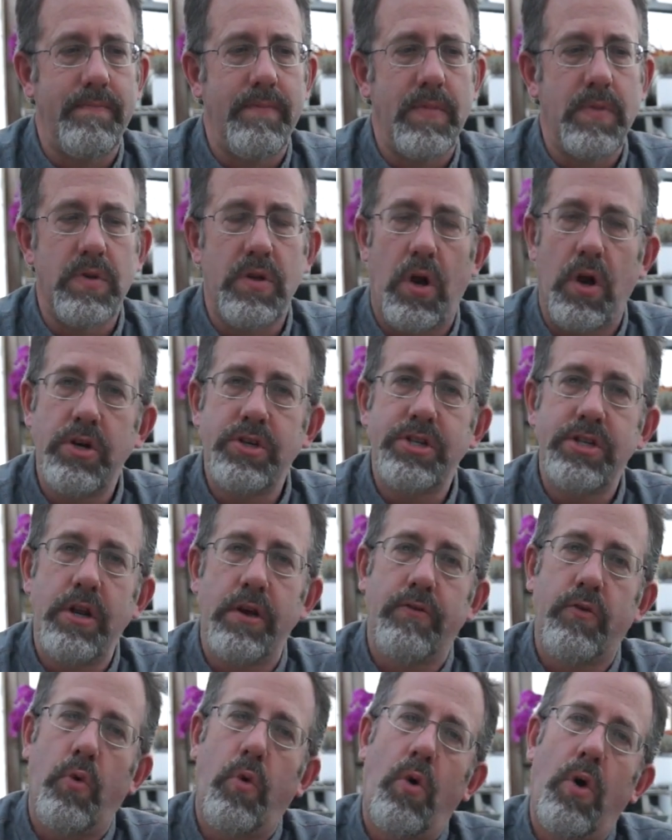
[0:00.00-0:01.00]
large
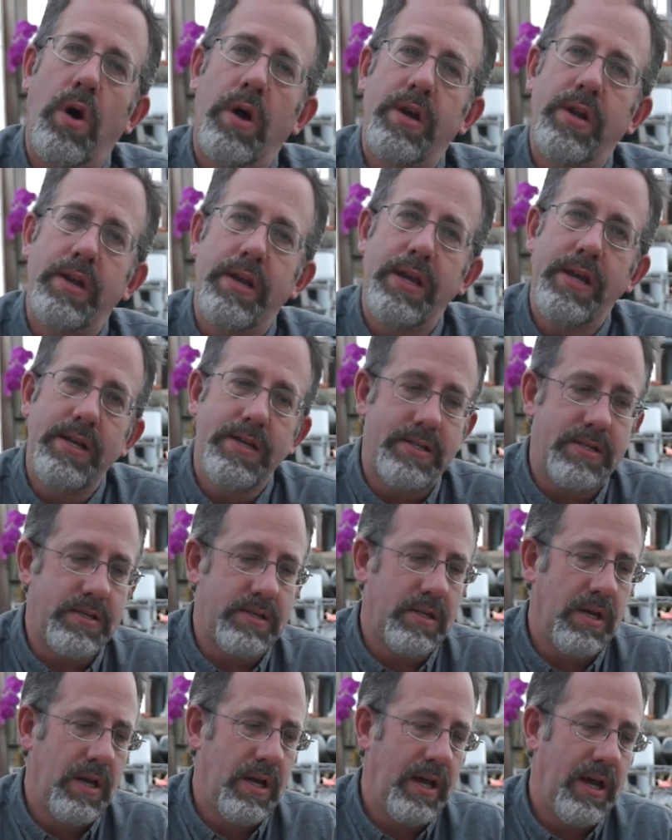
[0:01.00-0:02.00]
enough
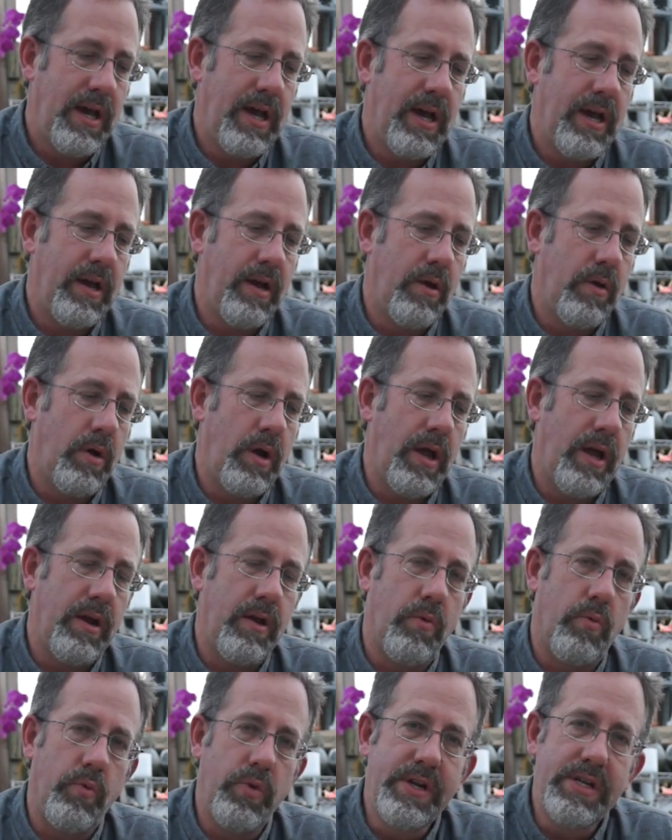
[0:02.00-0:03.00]
quantities at
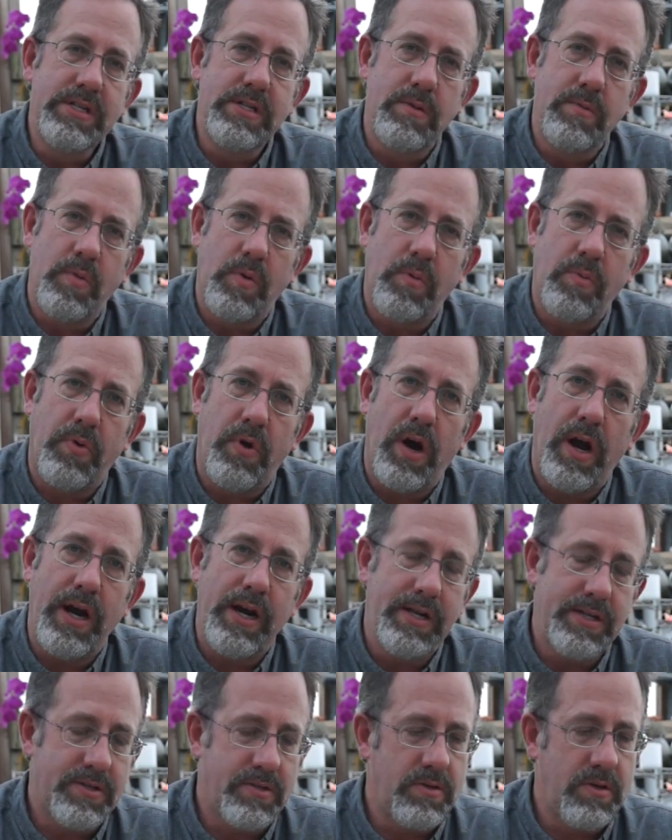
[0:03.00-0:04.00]
a reasonable
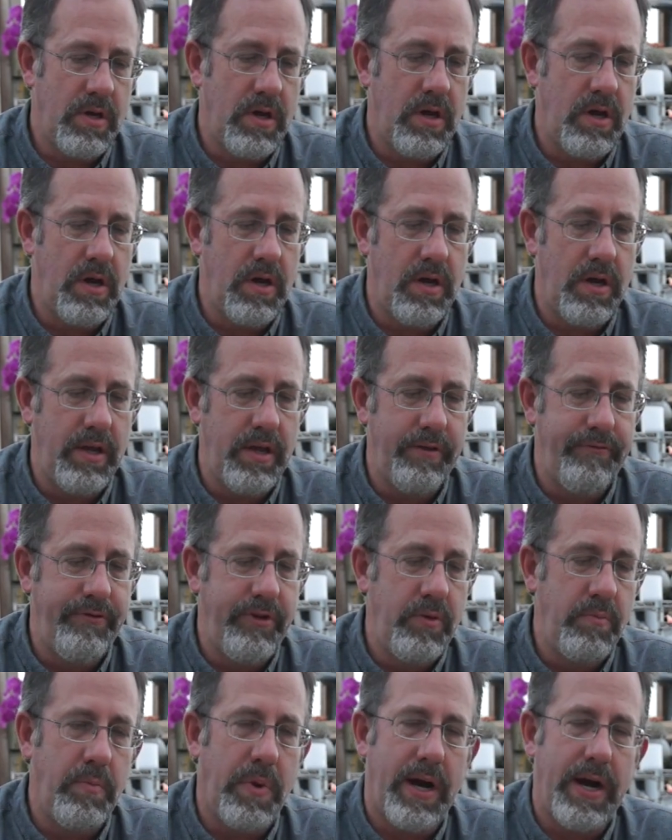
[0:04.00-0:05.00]
price. If
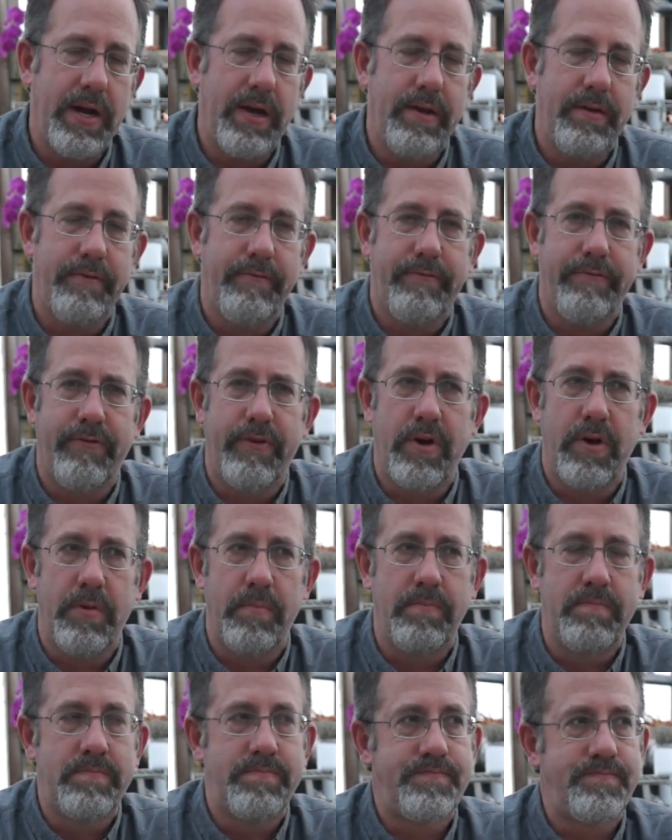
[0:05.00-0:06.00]
you buy it
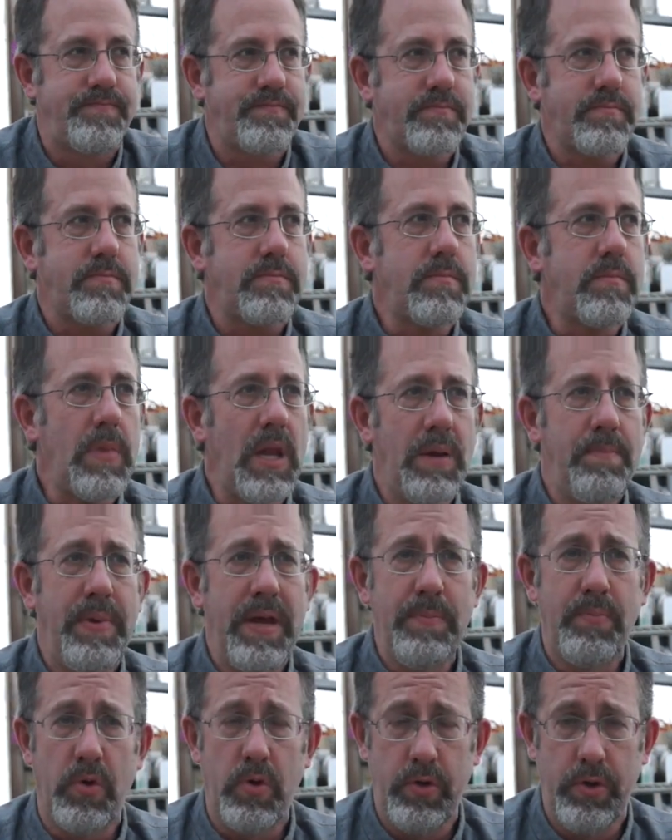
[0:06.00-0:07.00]
from
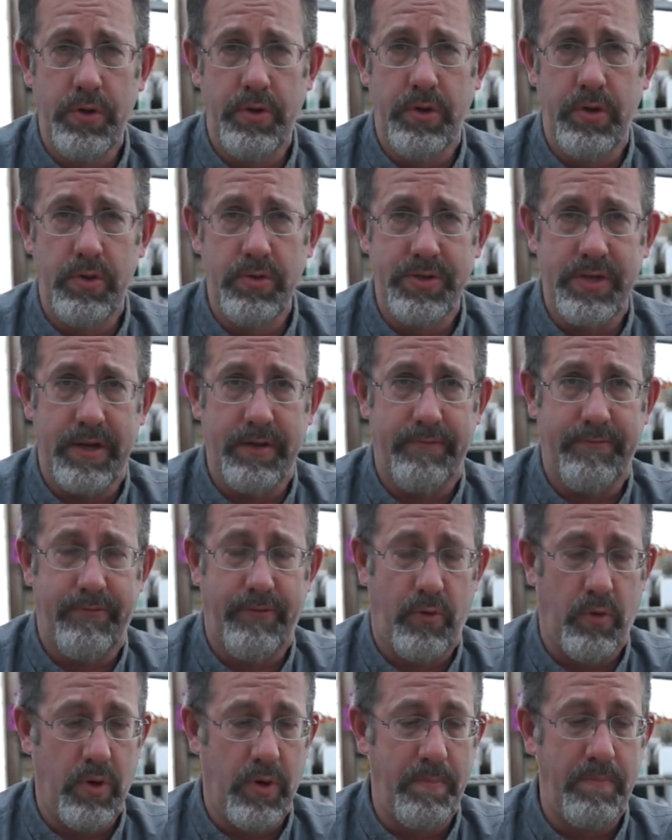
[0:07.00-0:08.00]
people who use it
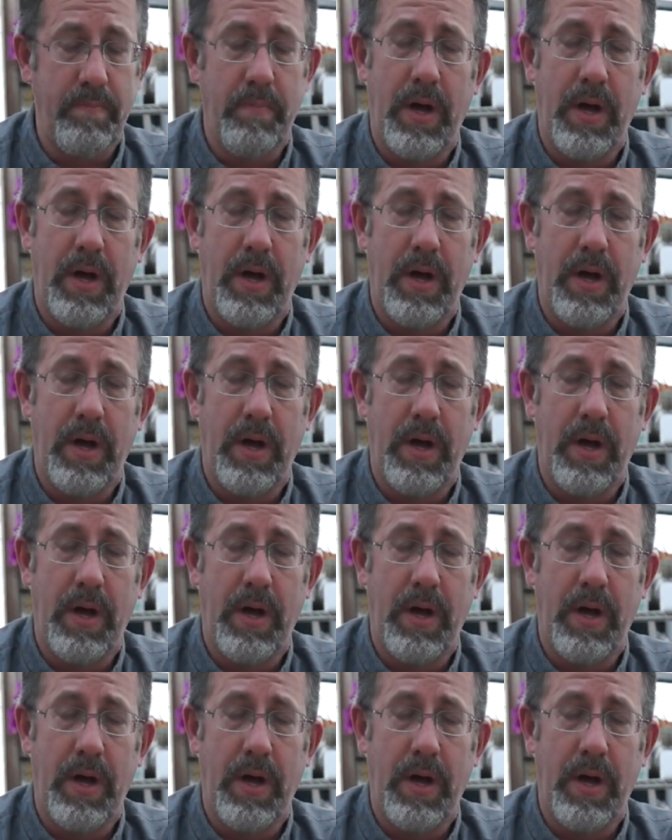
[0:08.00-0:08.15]
for